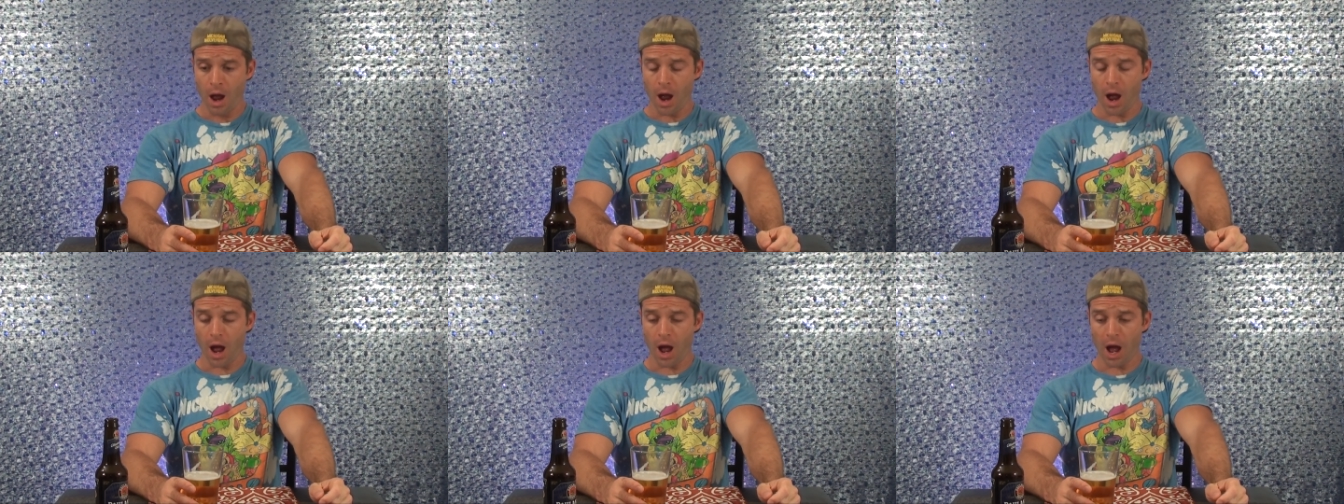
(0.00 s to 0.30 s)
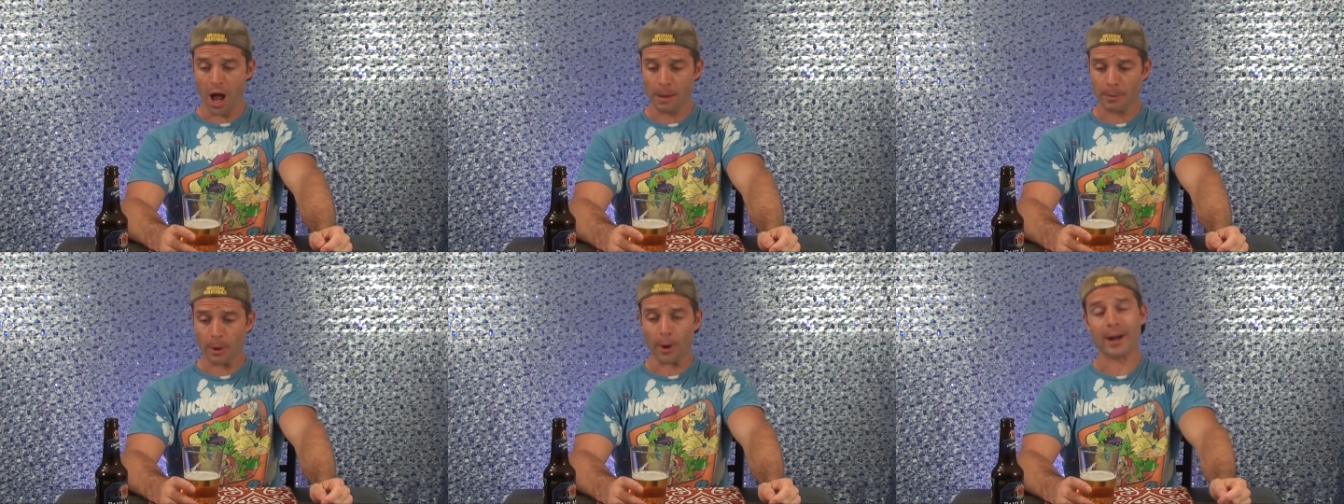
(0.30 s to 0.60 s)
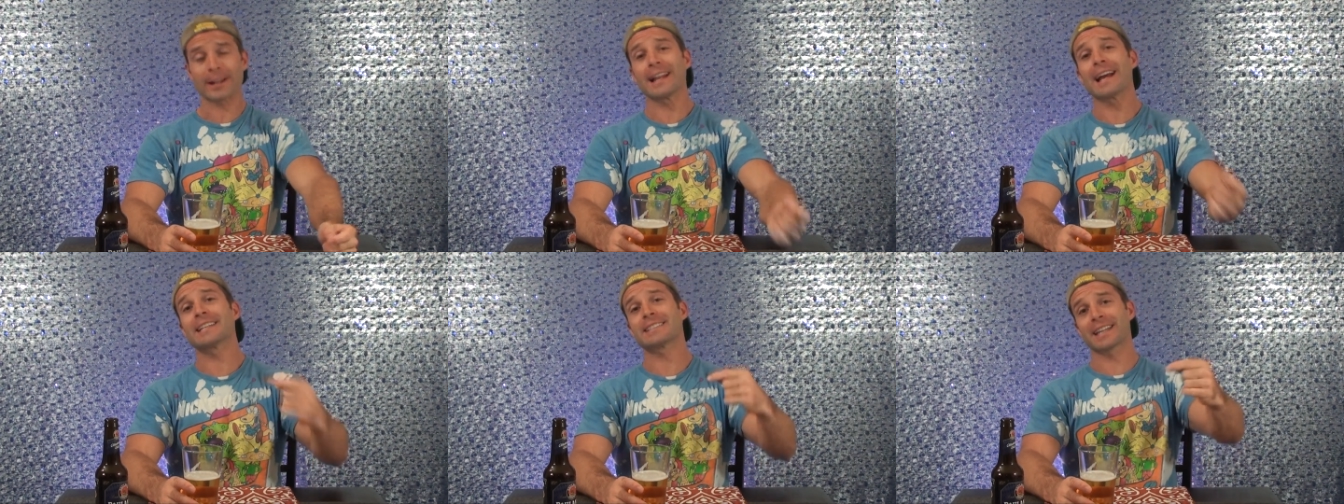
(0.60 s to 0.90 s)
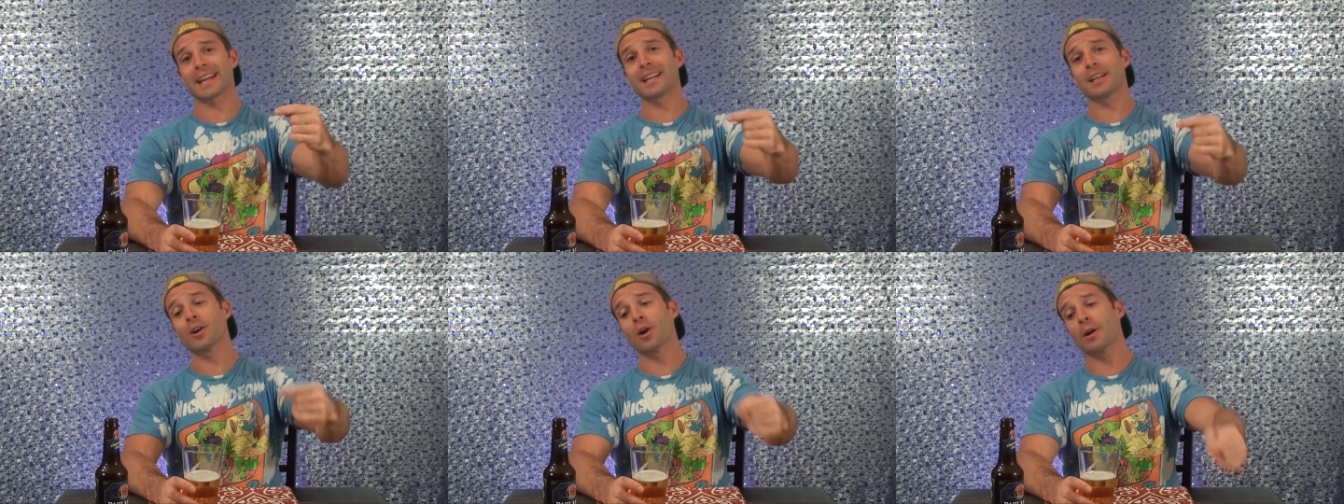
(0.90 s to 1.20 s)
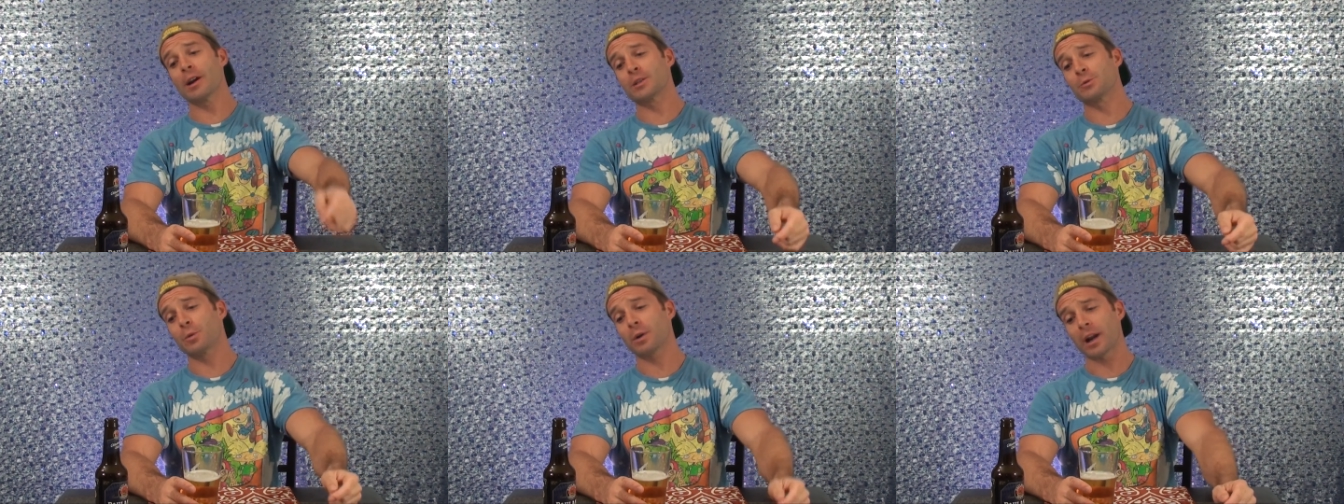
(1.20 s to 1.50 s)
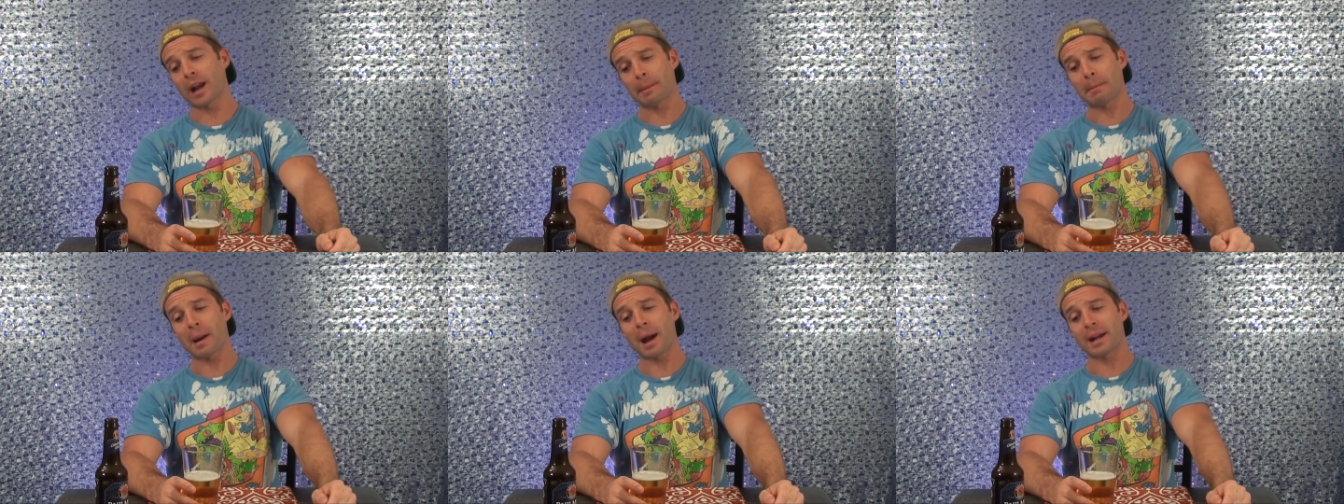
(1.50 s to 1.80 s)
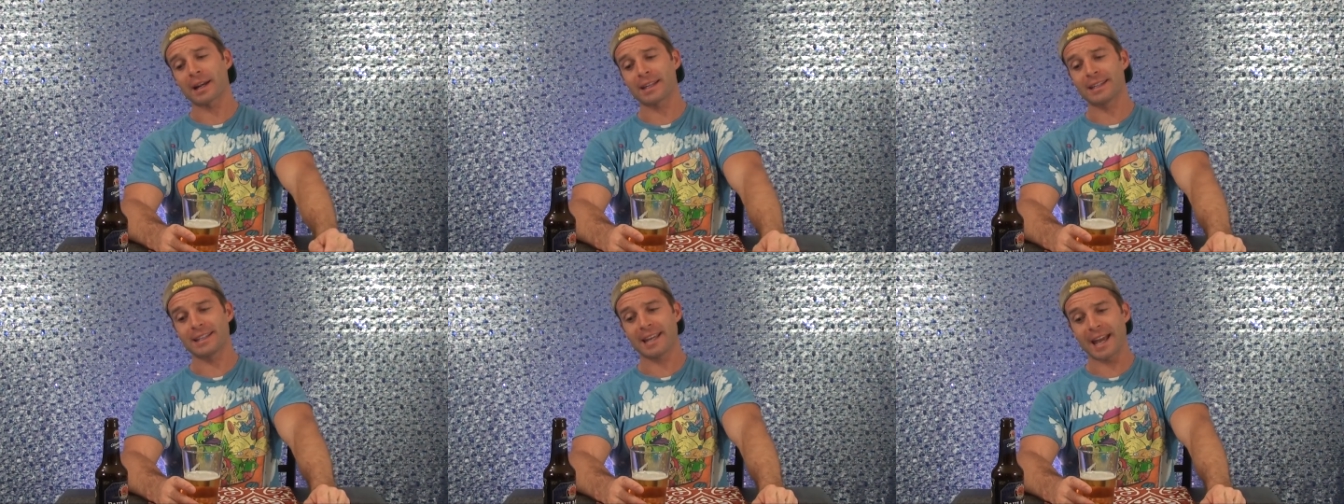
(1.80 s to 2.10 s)
All right, last category is what did I
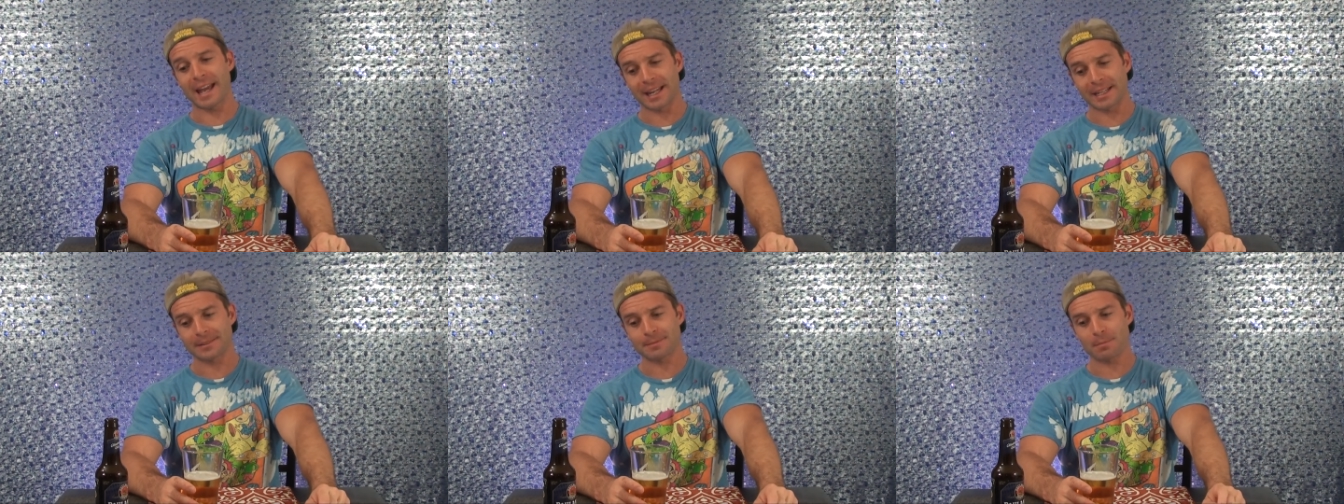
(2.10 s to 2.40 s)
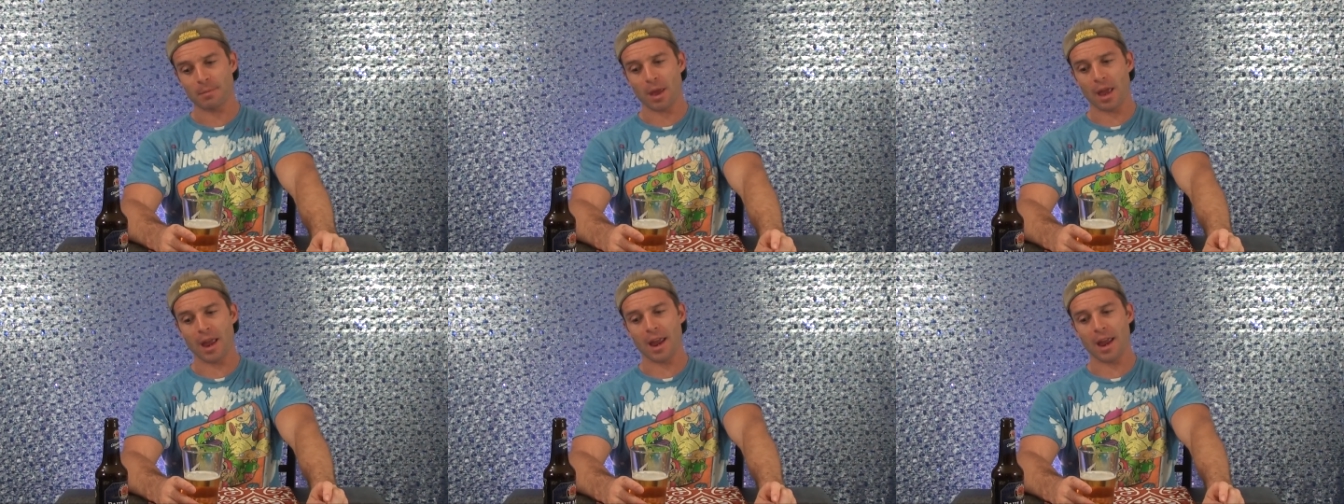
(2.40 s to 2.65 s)
buy again?